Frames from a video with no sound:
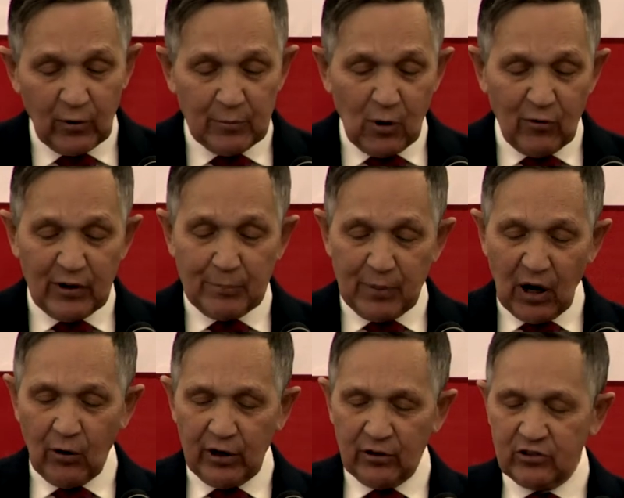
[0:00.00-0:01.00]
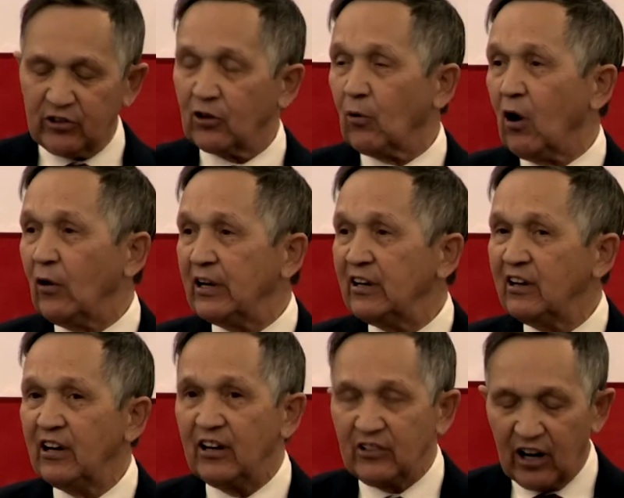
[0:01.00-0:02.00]
removing barriers to growing
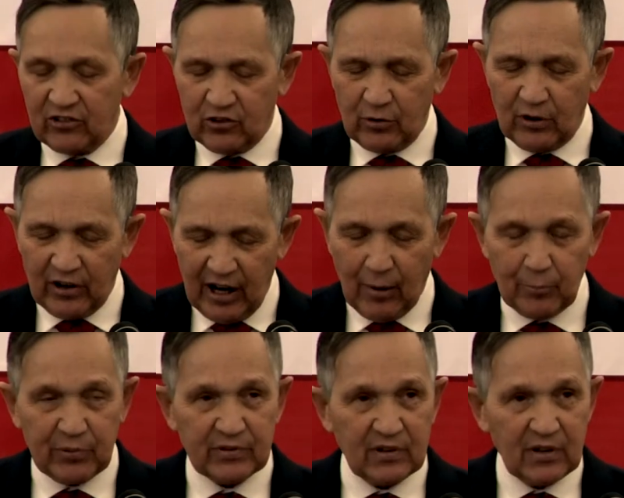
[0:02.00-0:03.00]
industrial hemp.